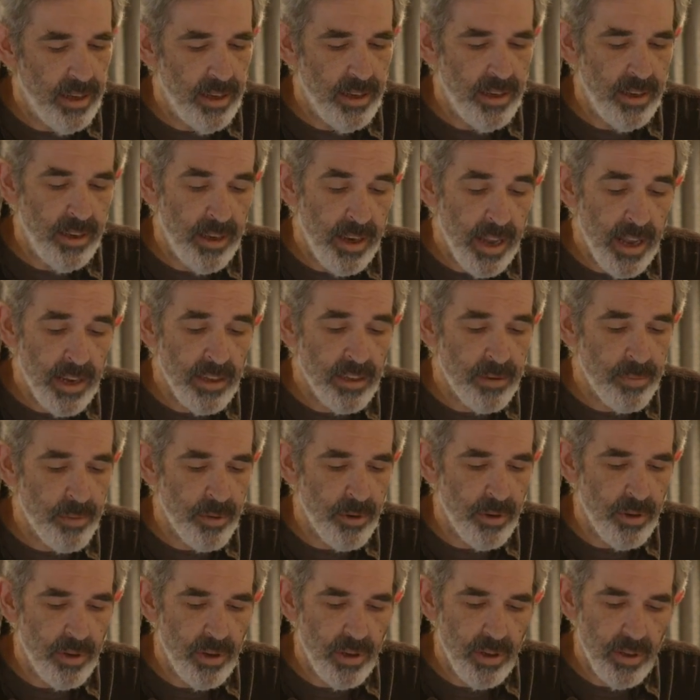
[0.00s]
and an
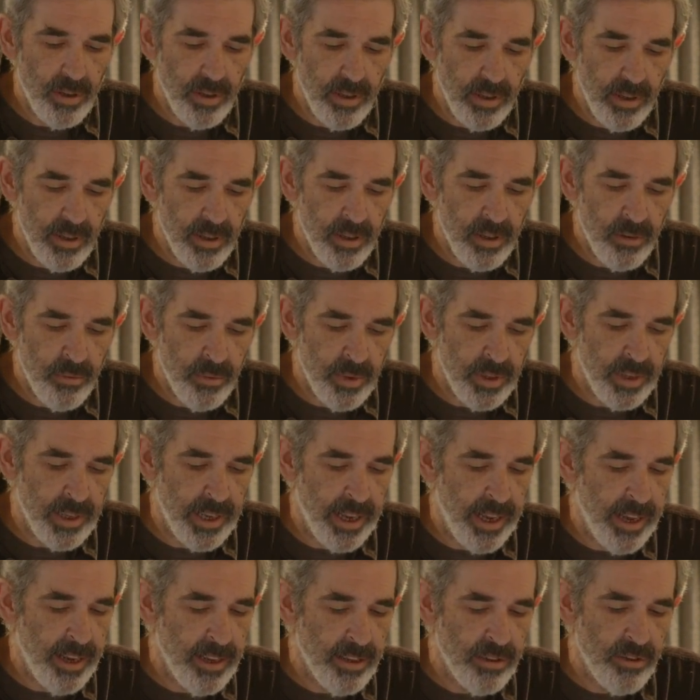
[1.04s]
expert dealing with
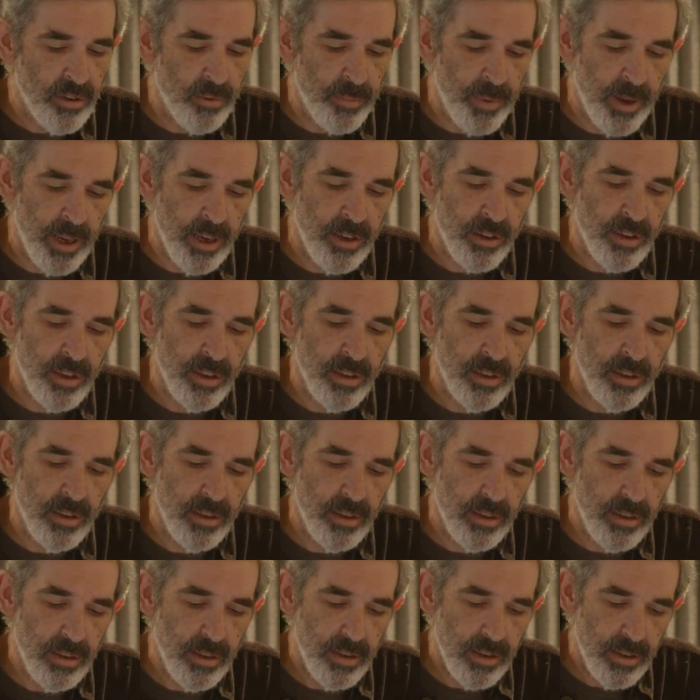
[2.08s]
cancer
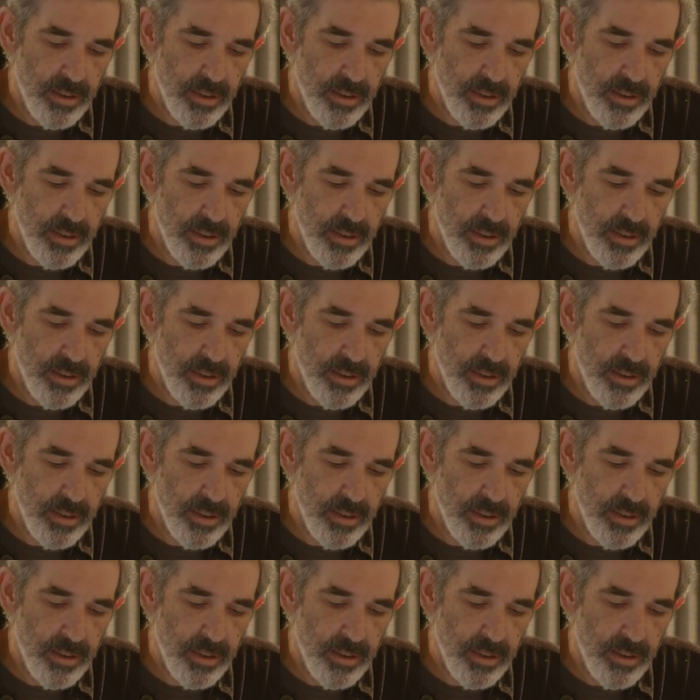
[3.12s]
patients